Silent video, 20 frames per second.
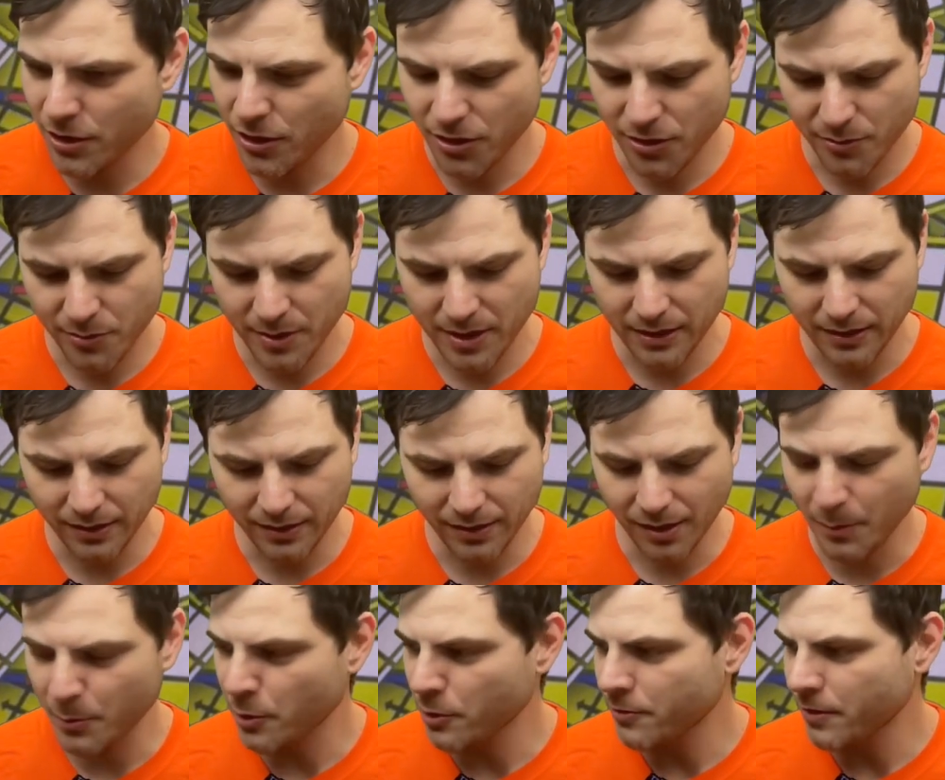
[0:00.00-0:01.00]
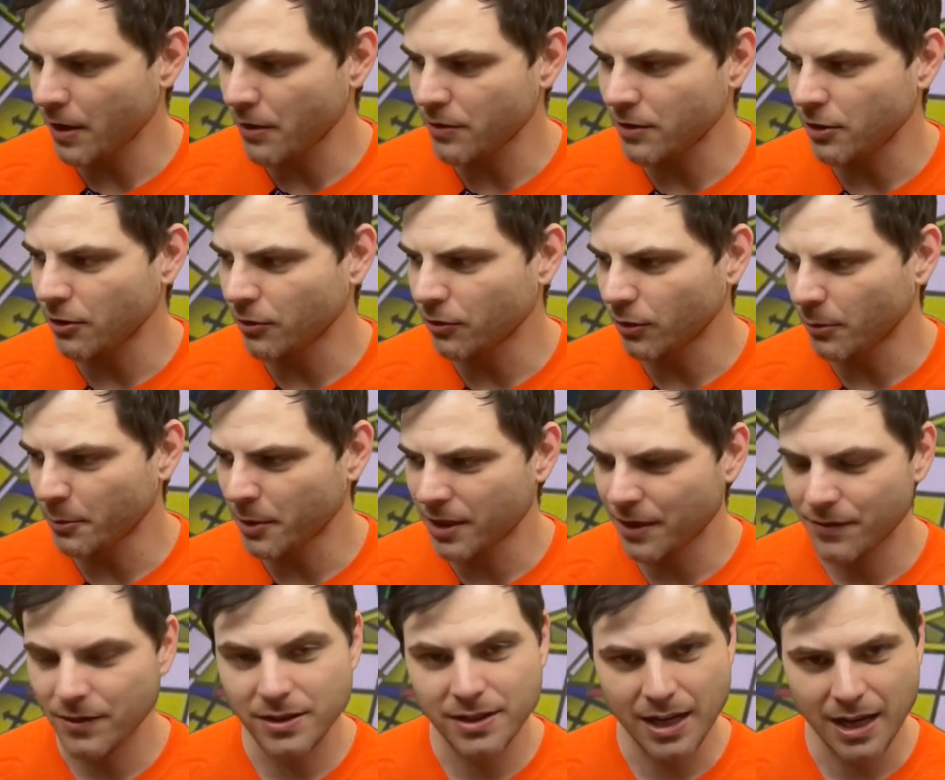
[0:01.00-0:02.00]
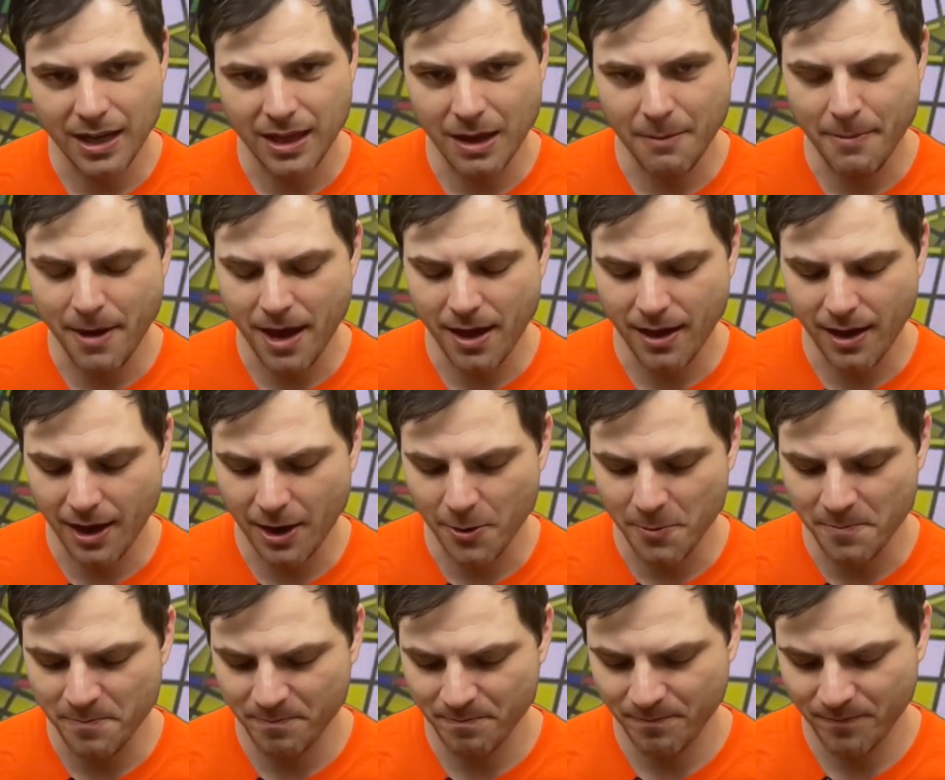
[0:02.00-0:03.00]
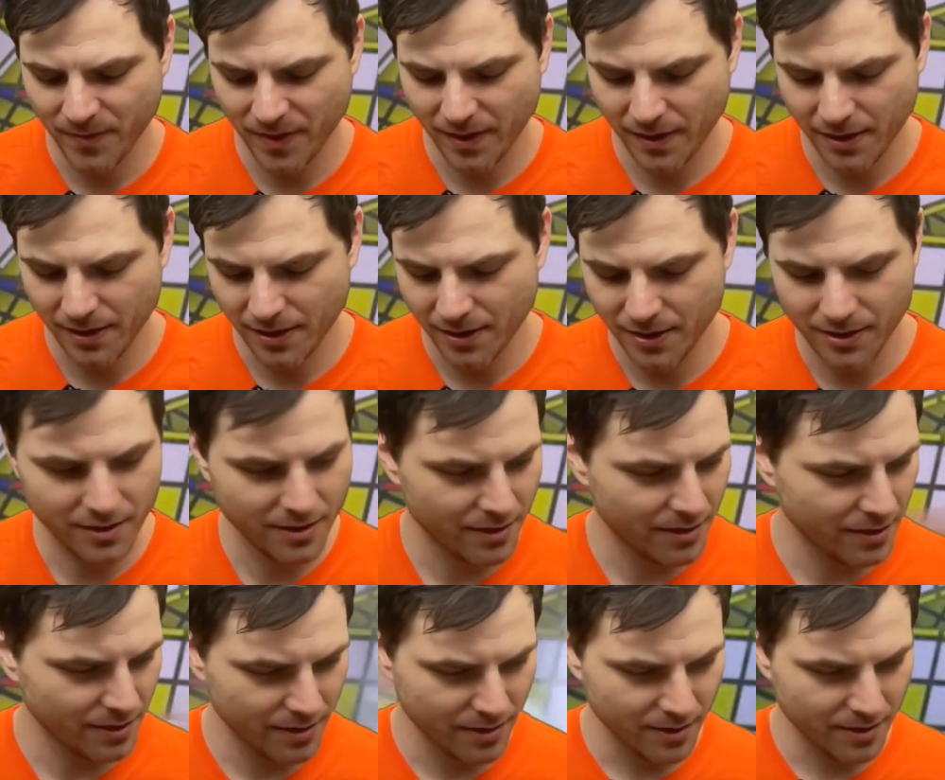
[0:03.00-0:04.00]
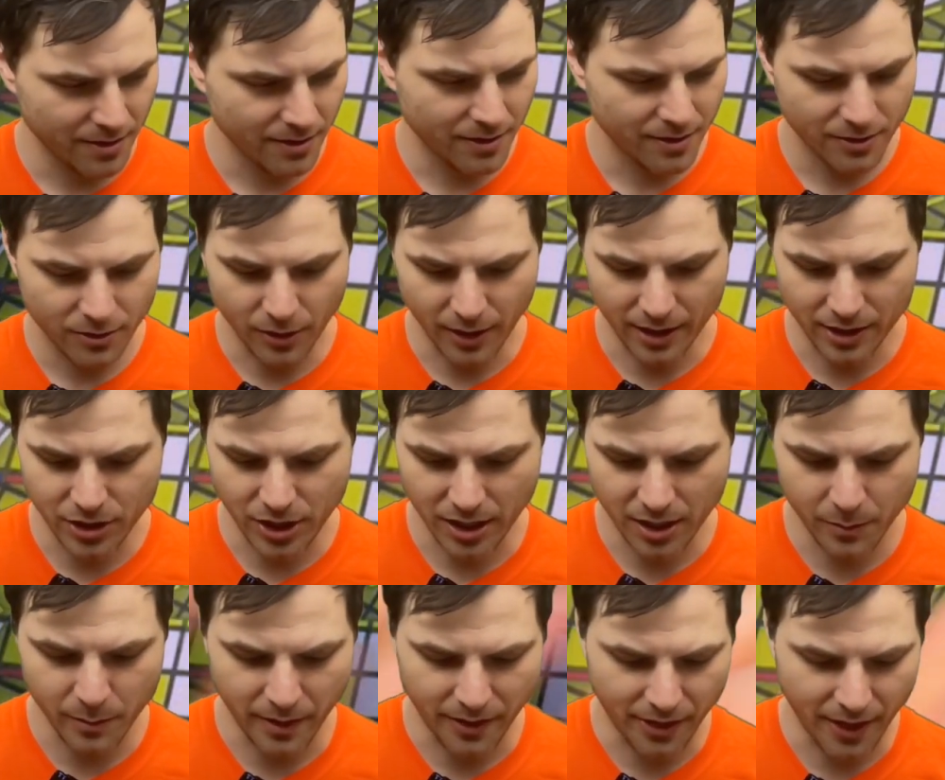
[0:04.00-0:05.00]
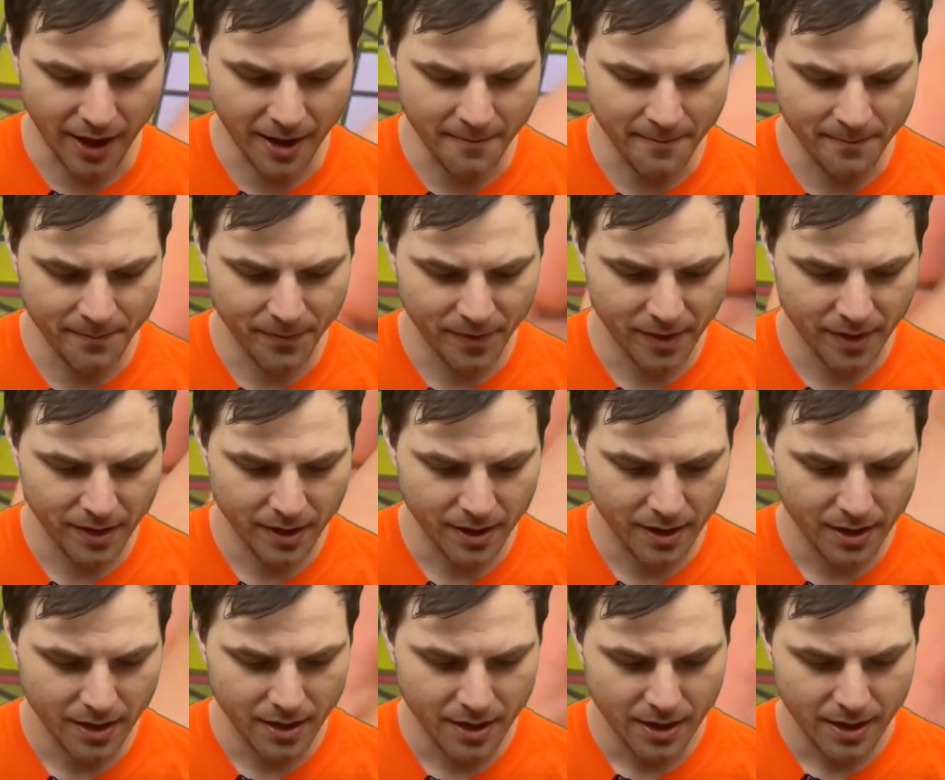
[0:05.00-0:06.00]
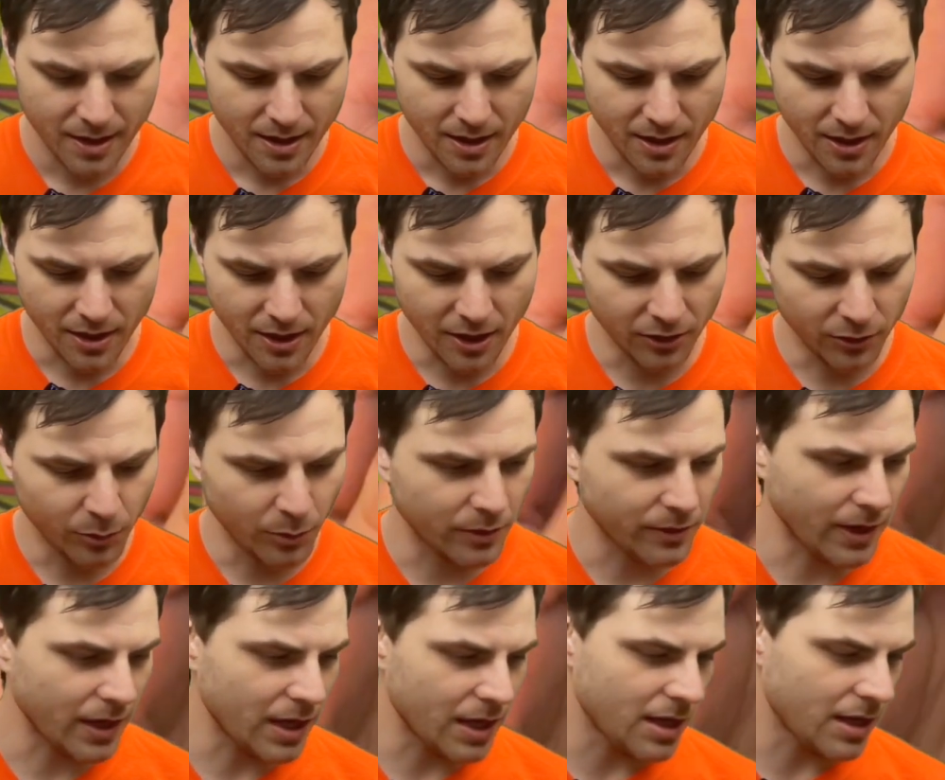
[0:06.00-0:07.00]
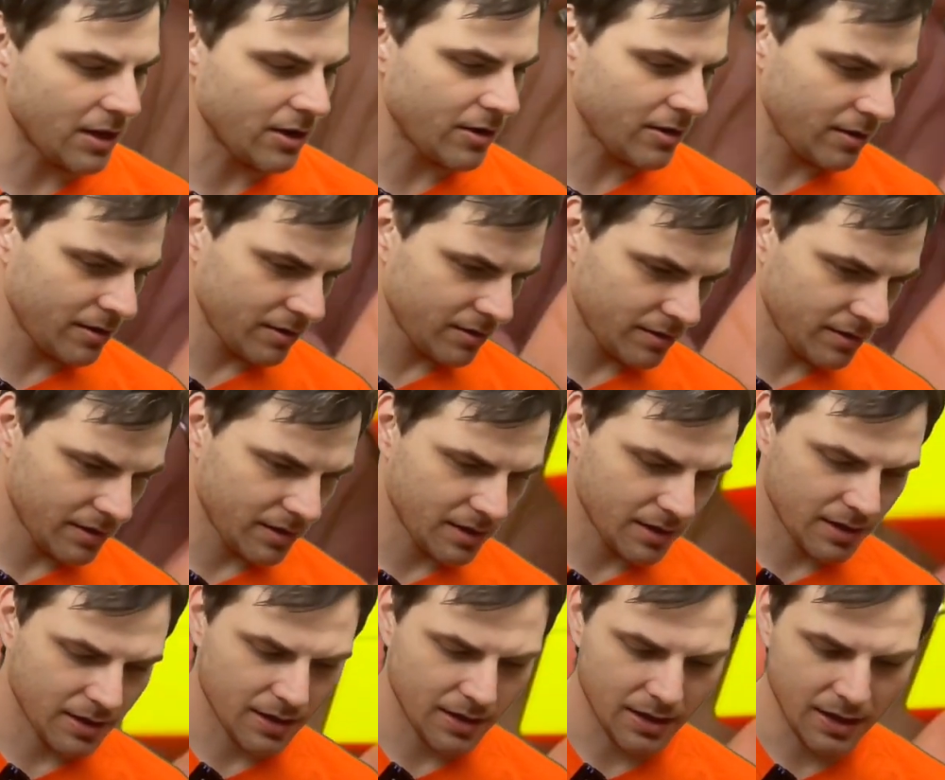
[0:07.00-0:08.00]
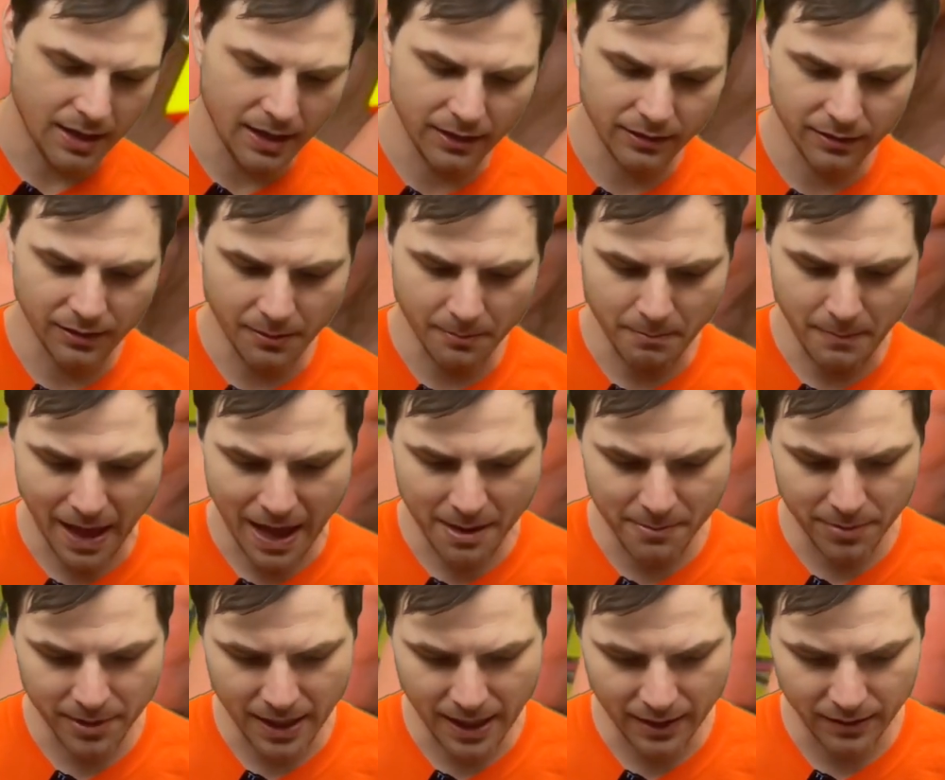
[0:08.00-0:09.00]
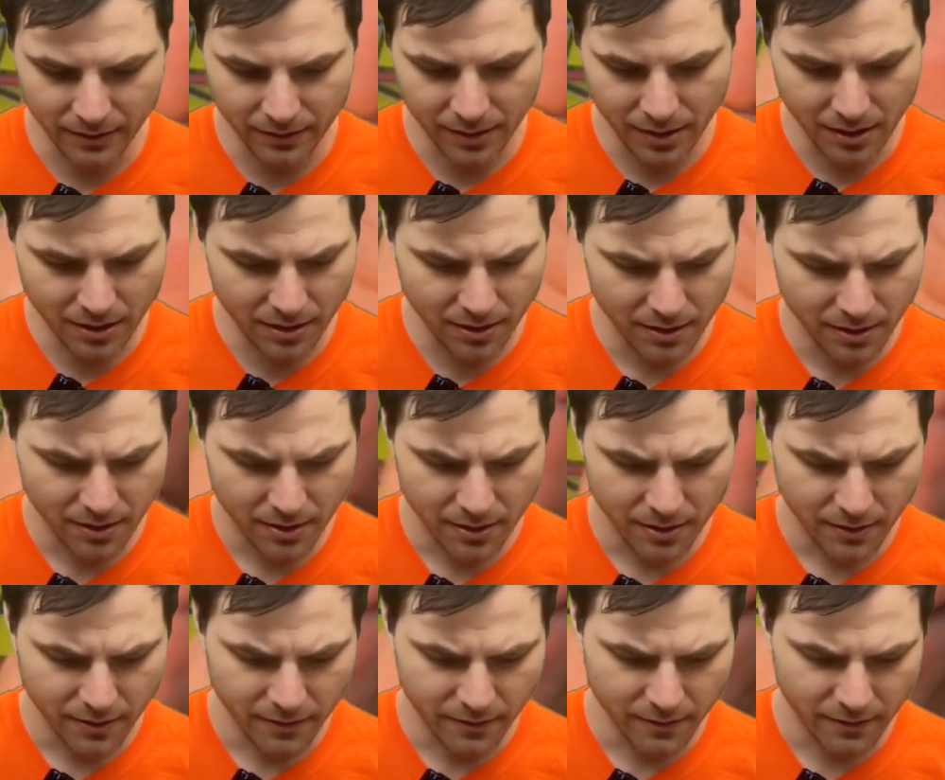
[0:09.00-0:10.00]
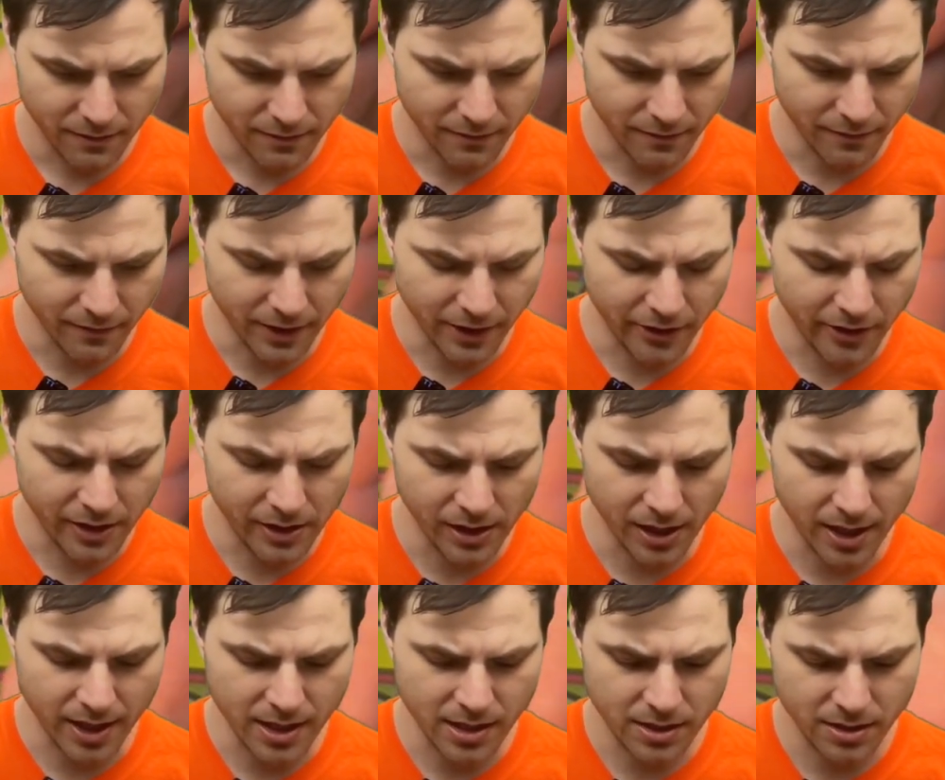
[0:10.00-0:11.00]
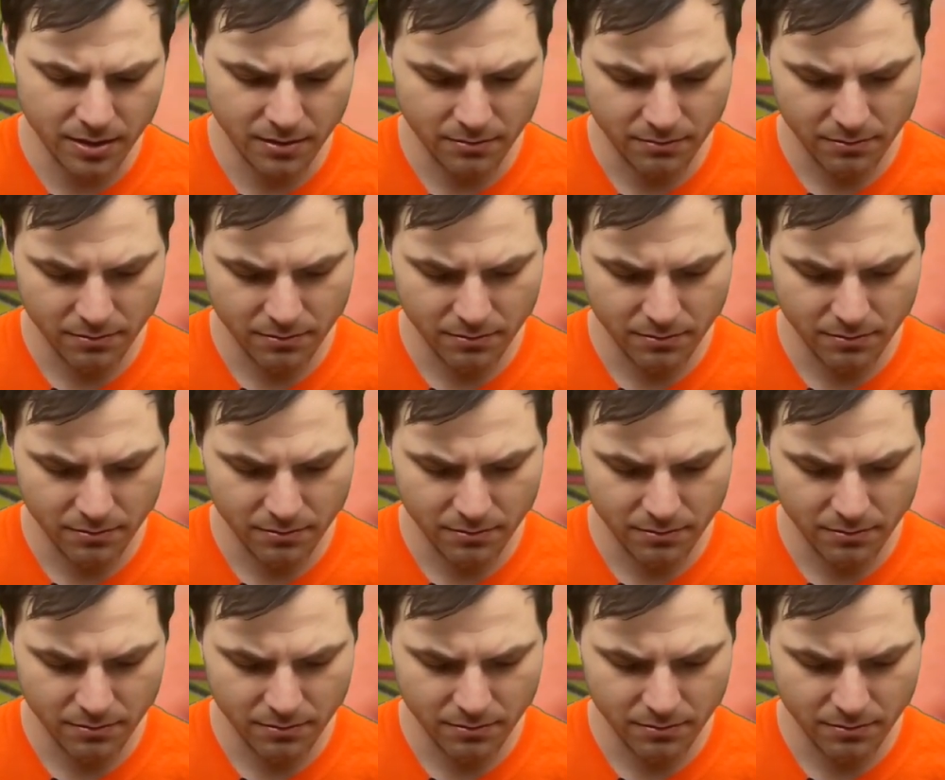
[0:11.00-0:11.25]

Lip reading: 3 somewhere around here, so I'm going to have to take that back out so I can check it with that. This one right here is matte plastic, very light,